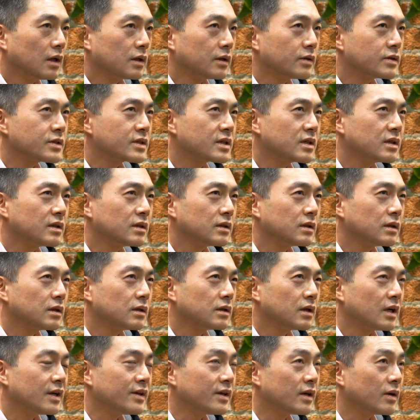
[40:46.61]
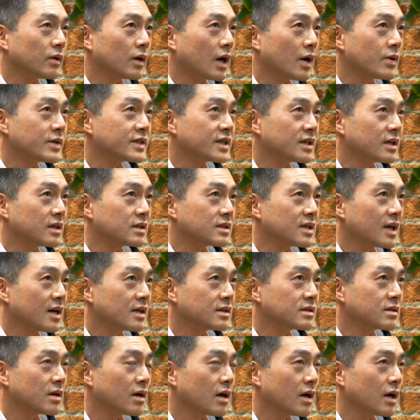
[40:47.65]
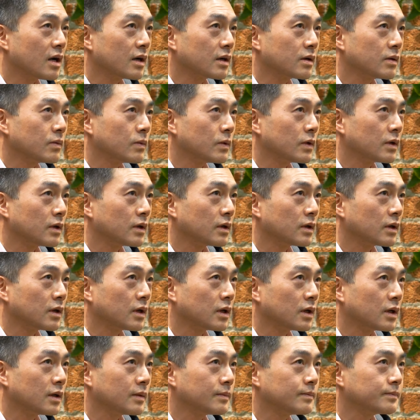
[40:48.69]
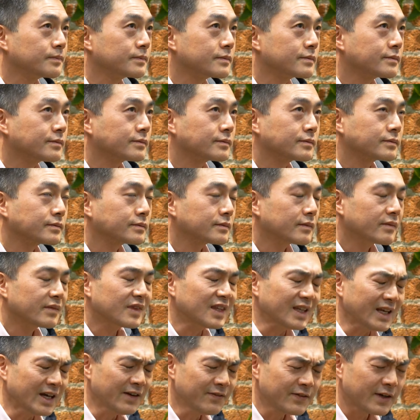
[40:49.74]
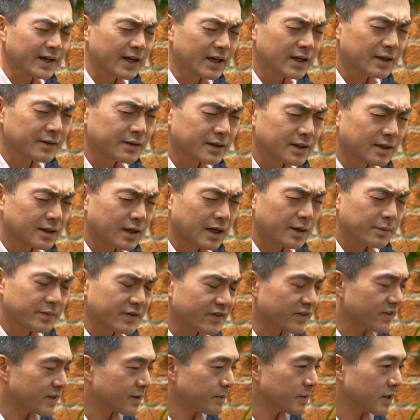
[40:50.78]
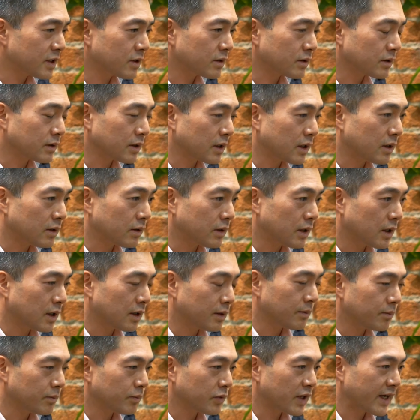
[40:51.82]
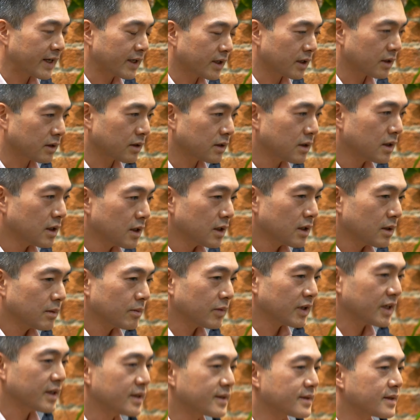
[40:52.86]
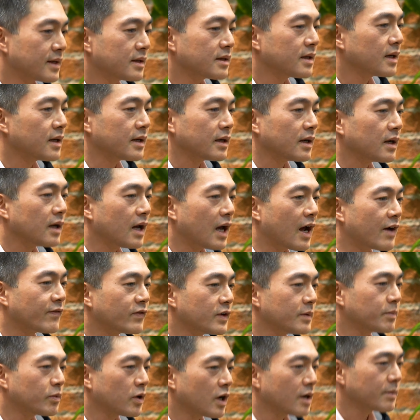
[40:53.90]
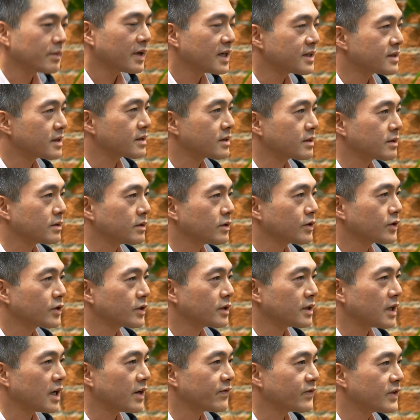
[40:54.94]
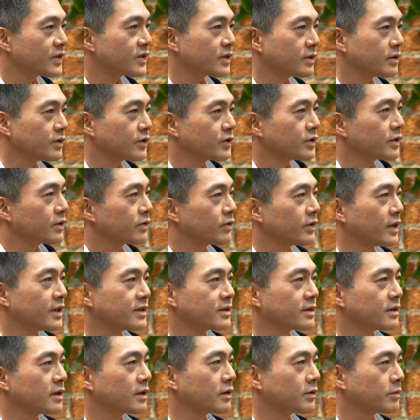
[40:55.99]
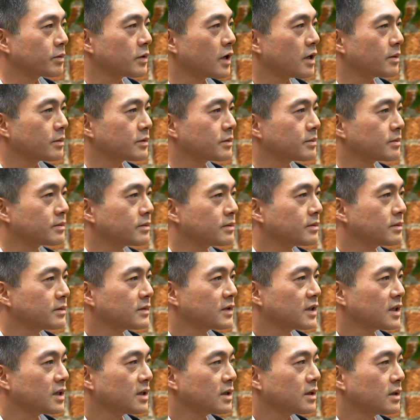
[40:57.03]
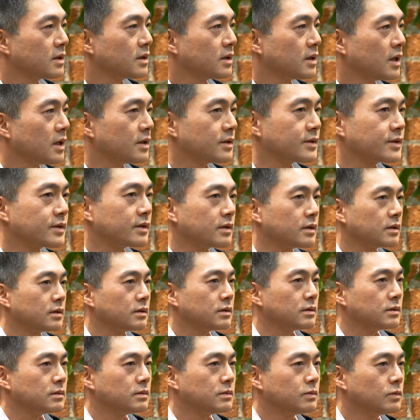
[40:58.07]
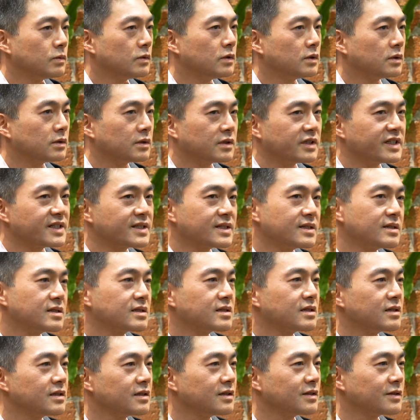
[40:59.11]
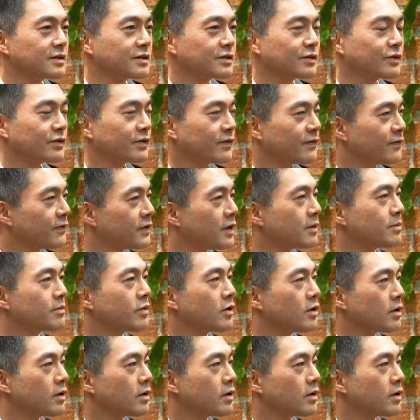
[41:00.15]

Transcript: there's a I, I was at a ted talk where um, i forget the name of the speaker now um, blanking but he said that every problem has a solution and every solution creates another problem and so well this is the sort of fun